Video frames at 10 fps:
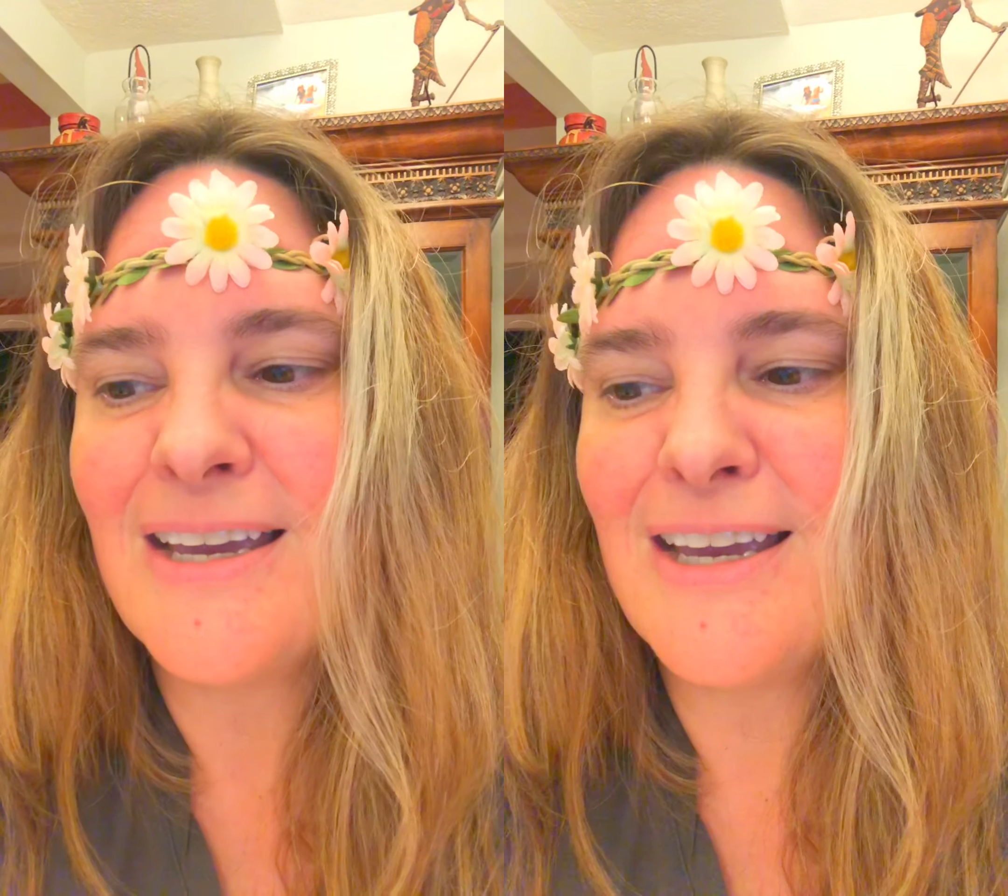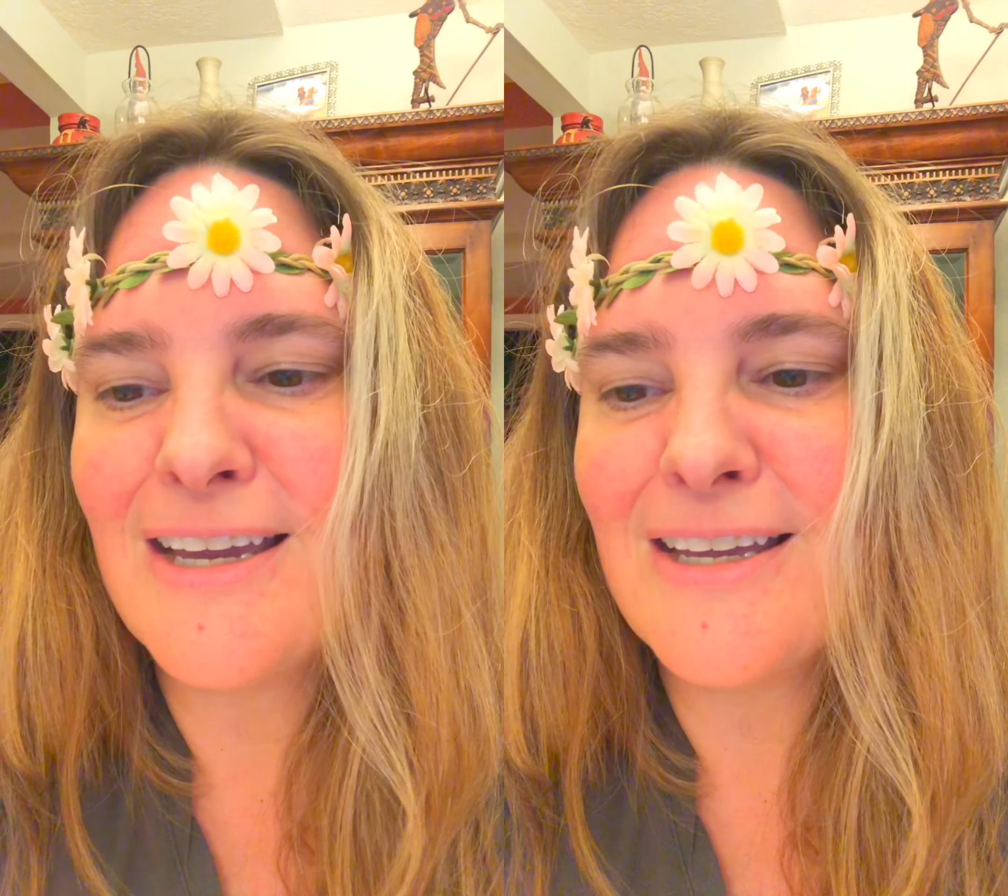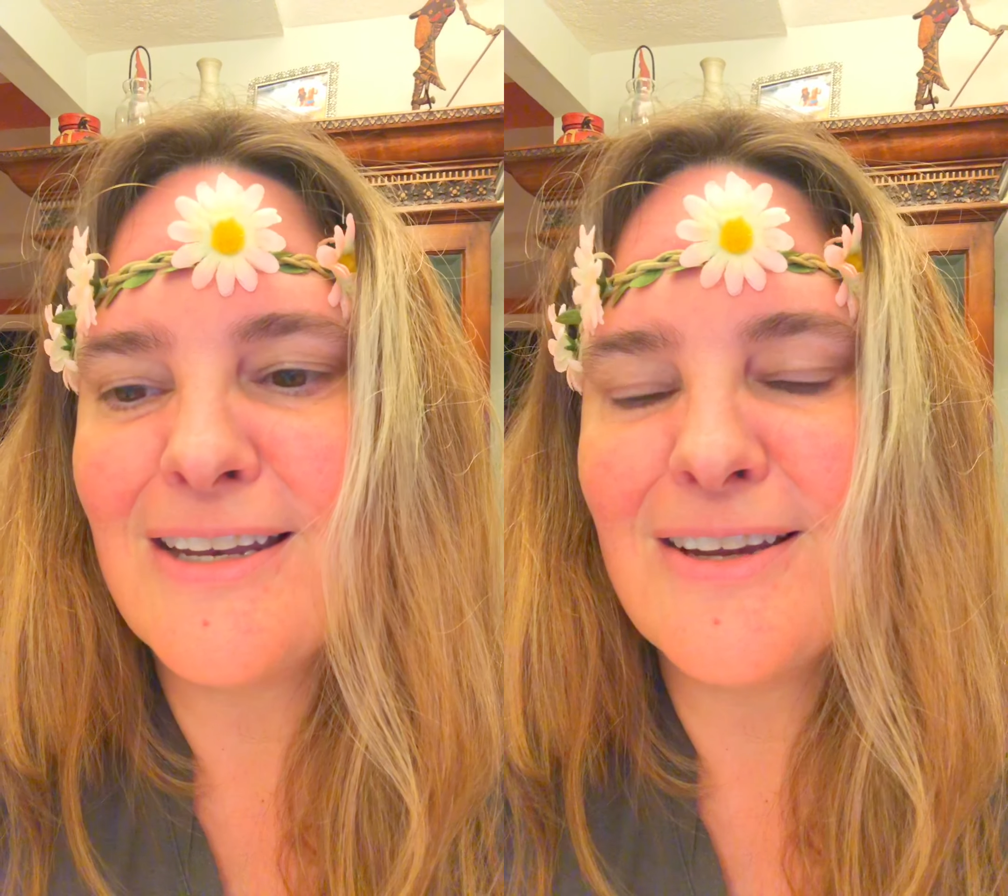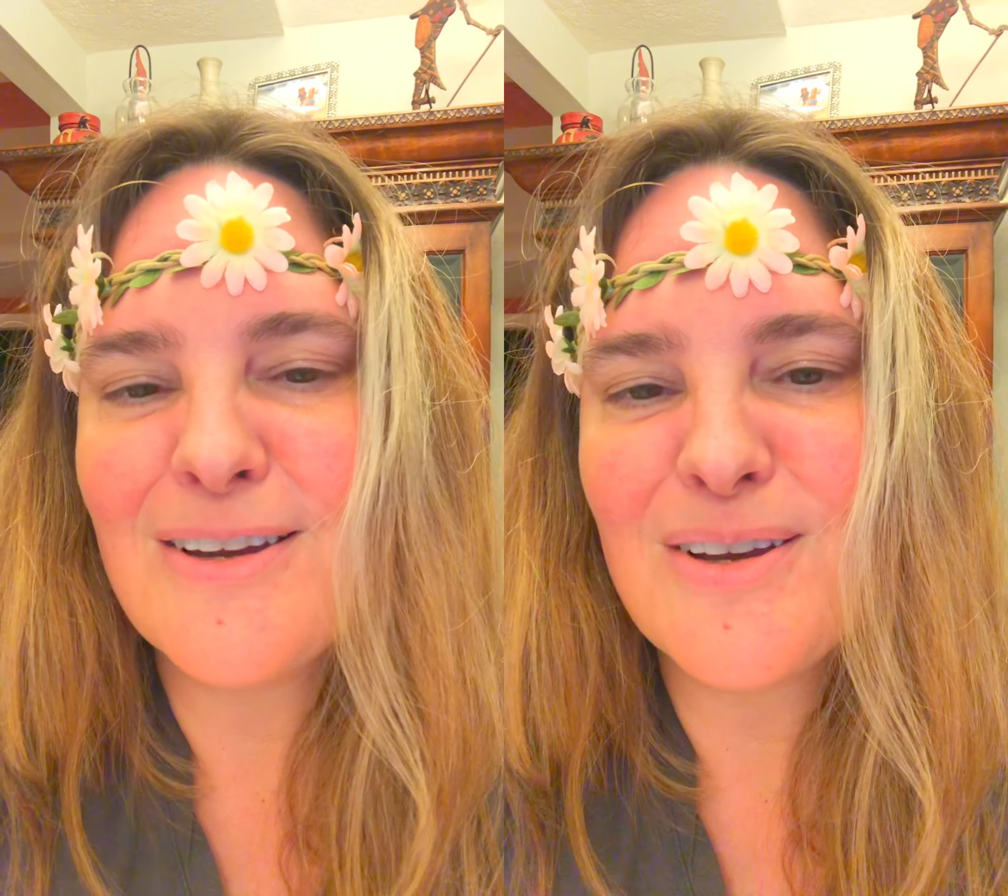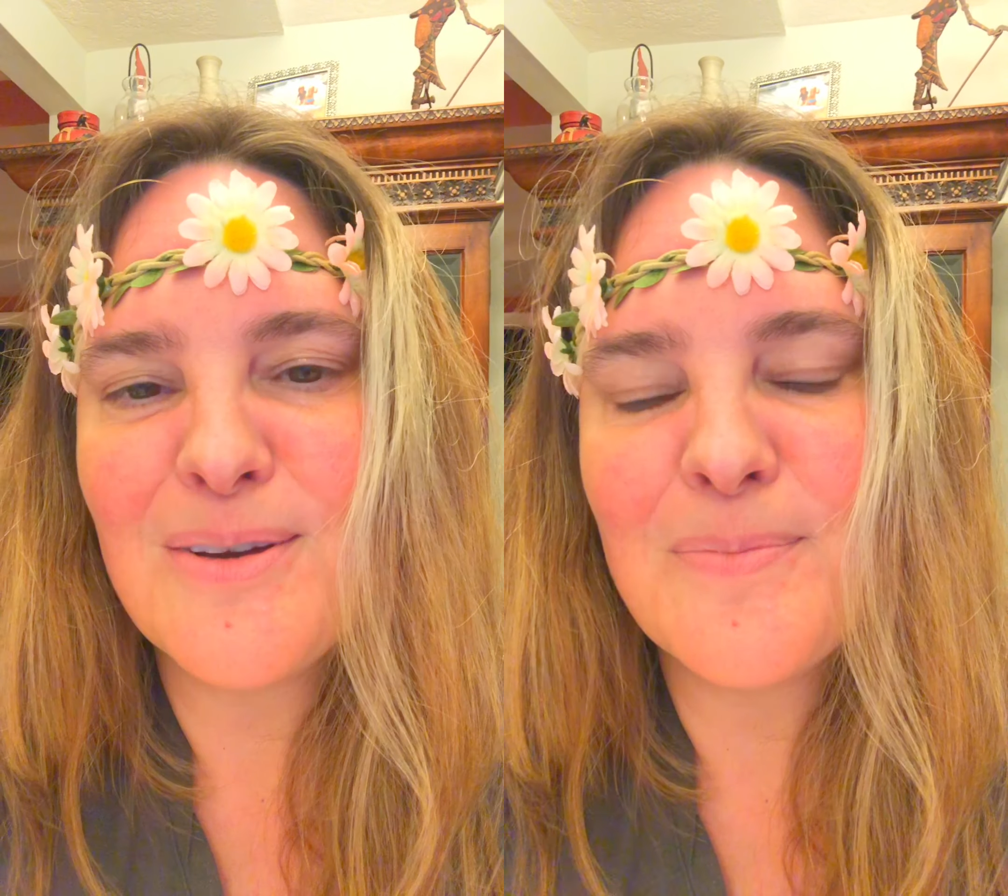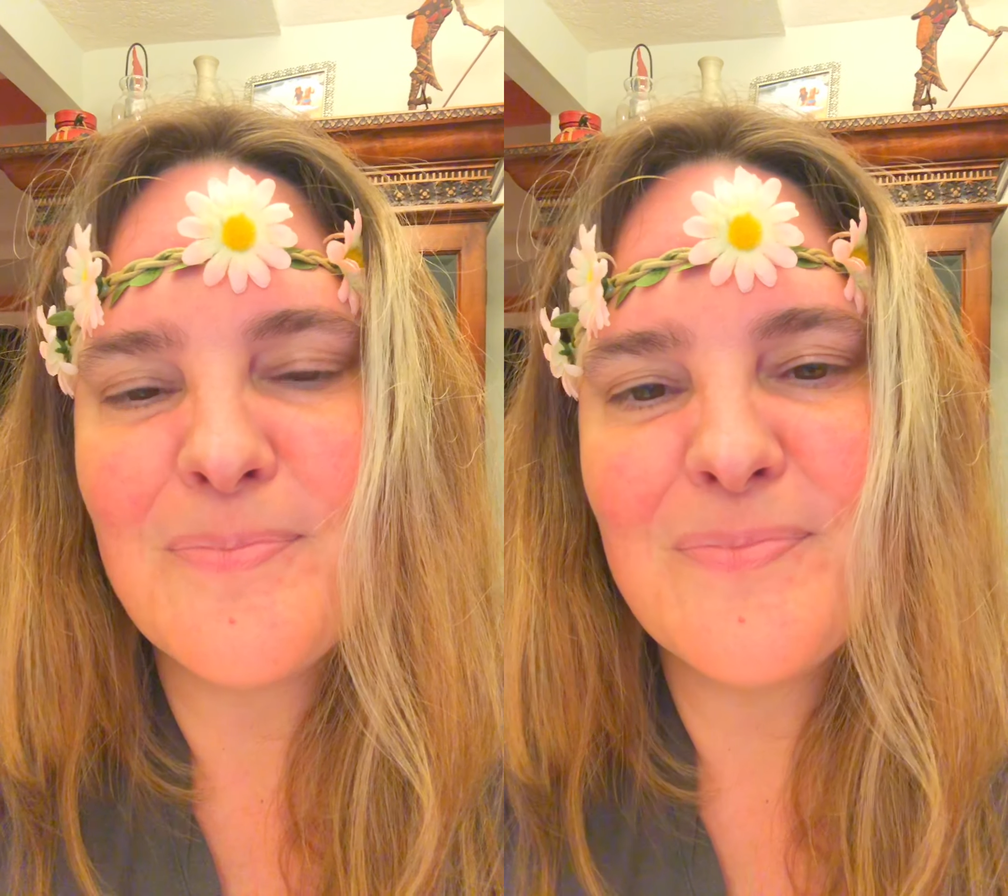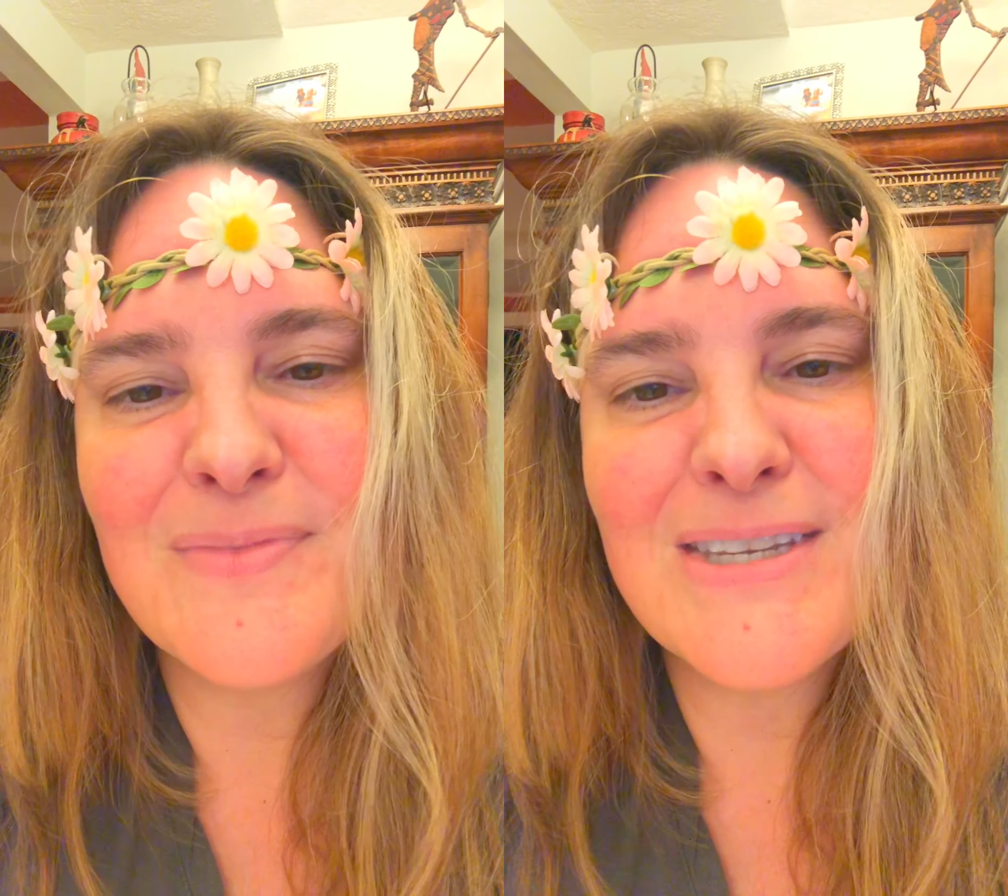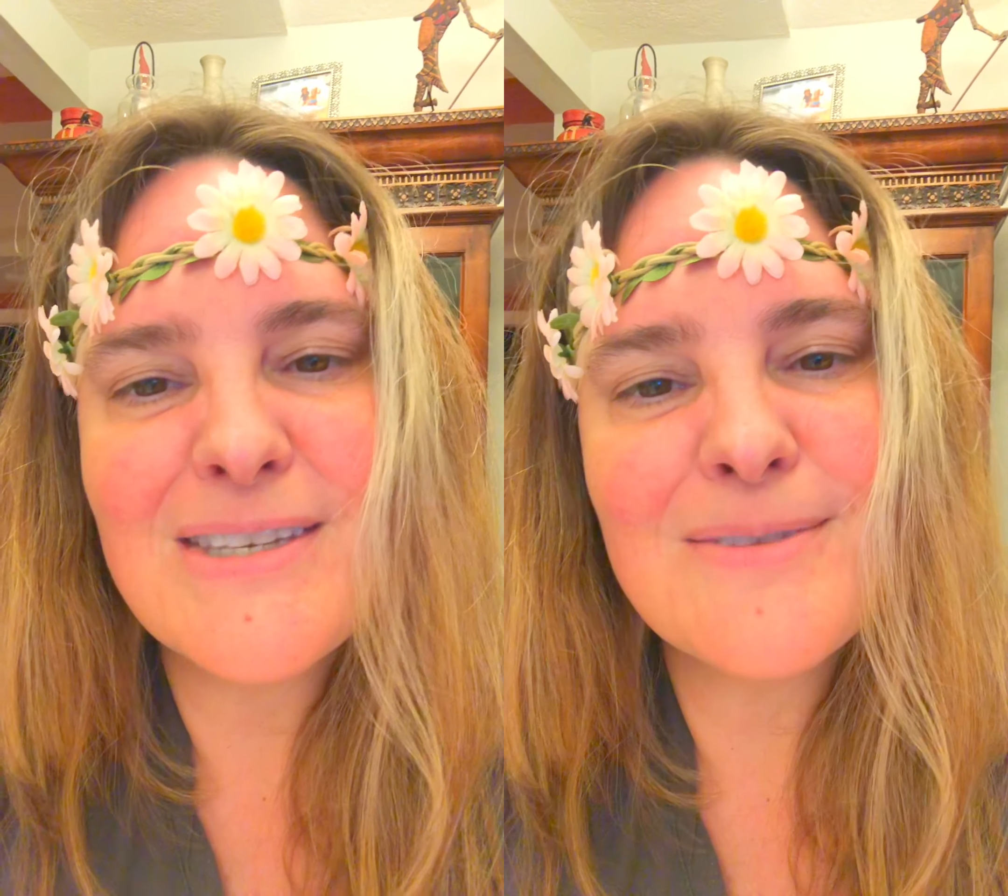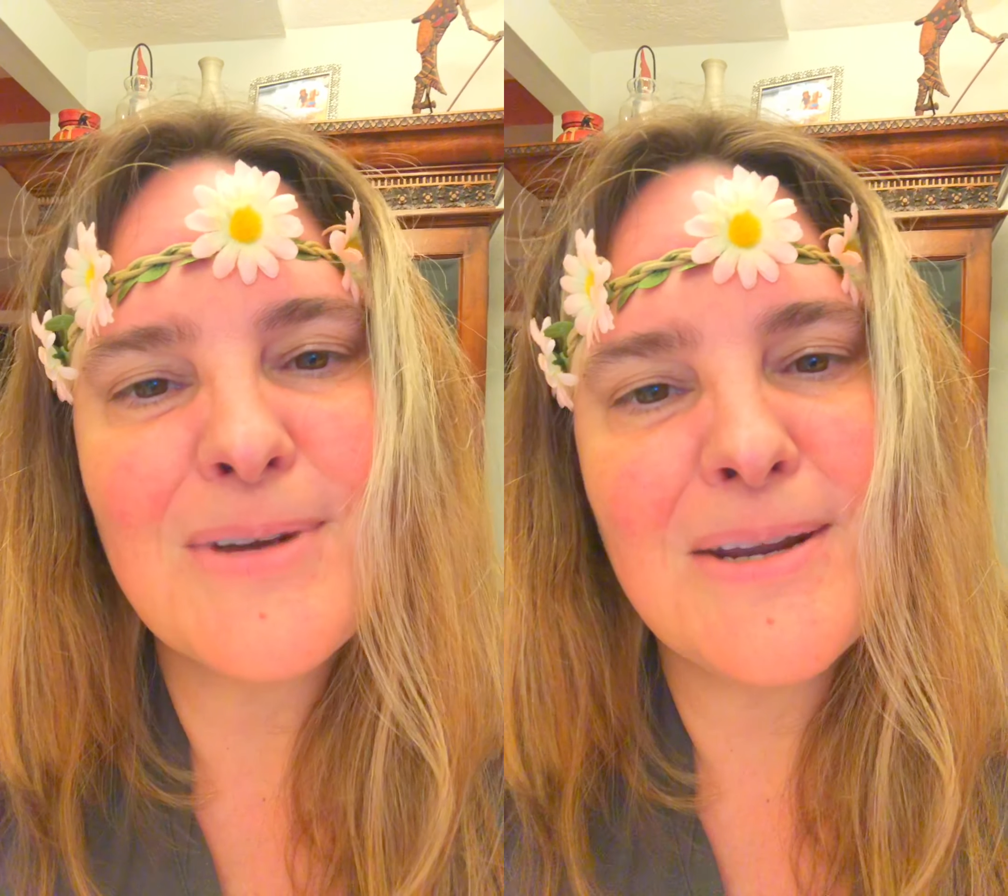And um, this is when